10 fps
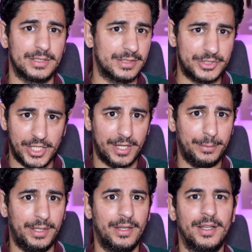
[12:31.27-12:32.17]
Share
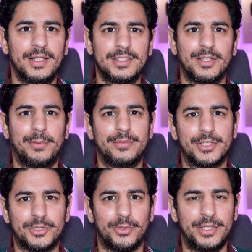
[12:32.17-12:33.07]
me some of the
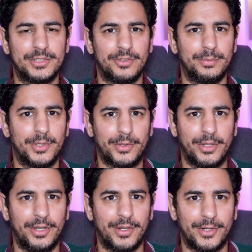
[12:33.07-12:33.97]
stories of
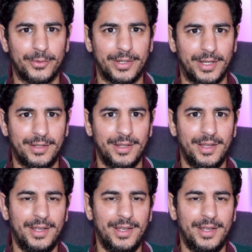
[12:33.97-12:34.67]
Mercury retrograde.